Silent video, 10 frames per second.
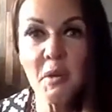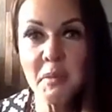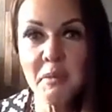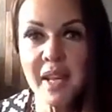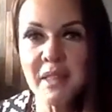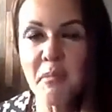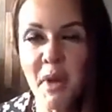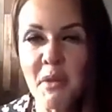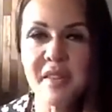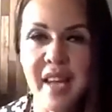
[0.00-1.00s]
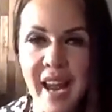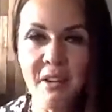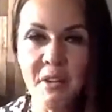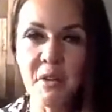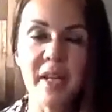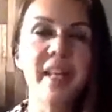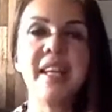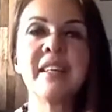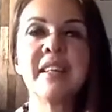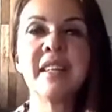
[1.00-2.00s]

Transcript: can be the most angry